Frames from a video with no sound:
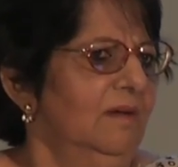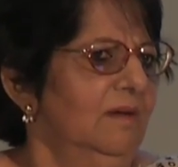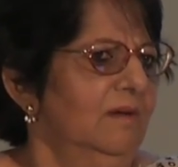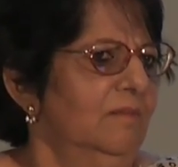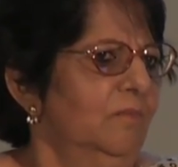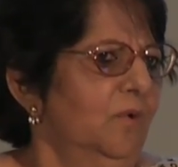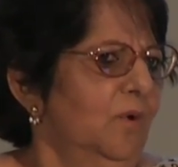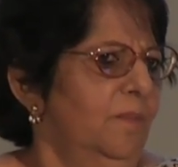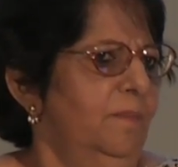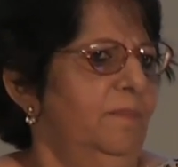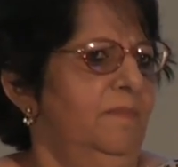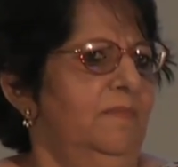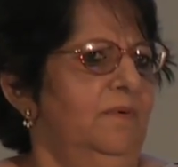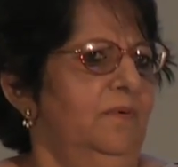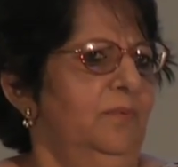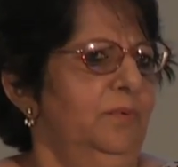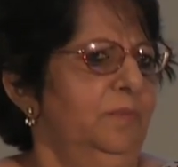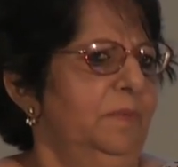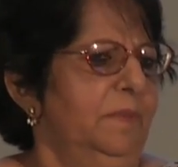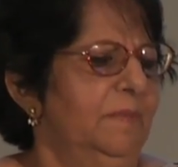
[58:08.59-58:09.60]
uh, more
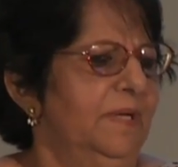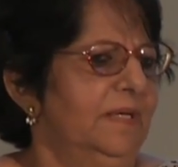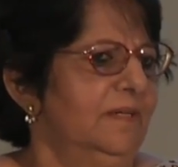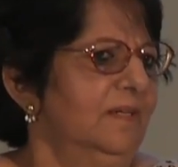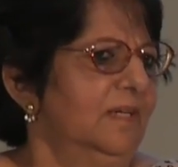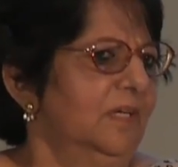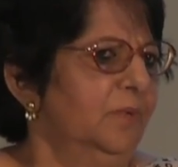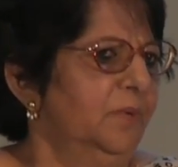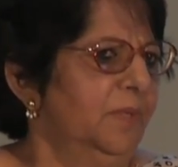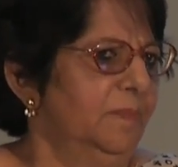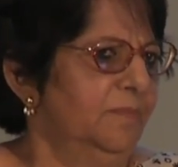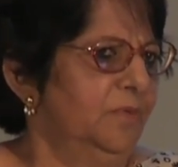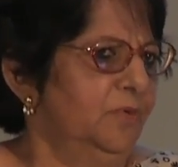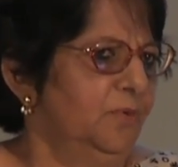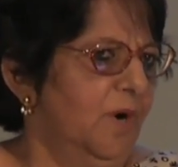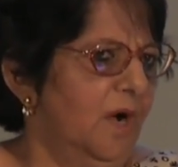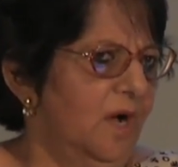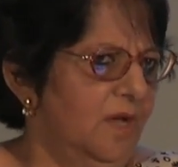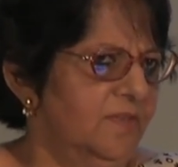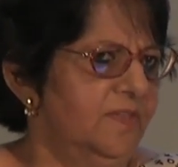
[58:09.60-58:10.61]
would be better equipped
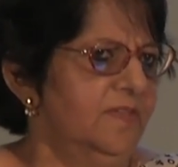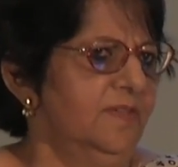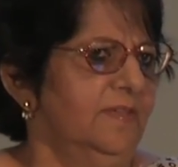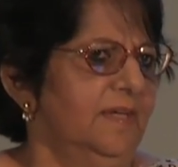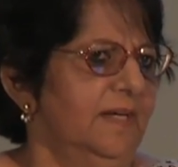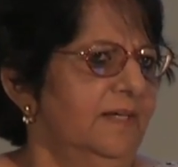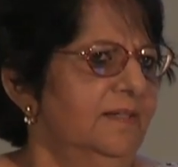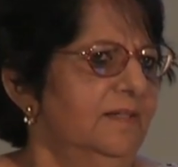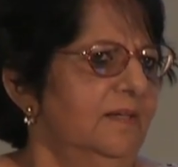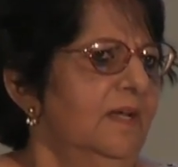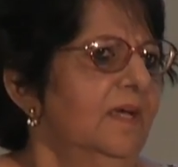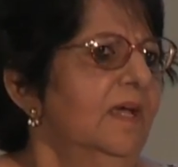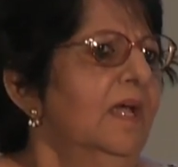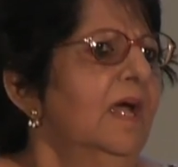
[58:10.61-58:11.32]
to answer that.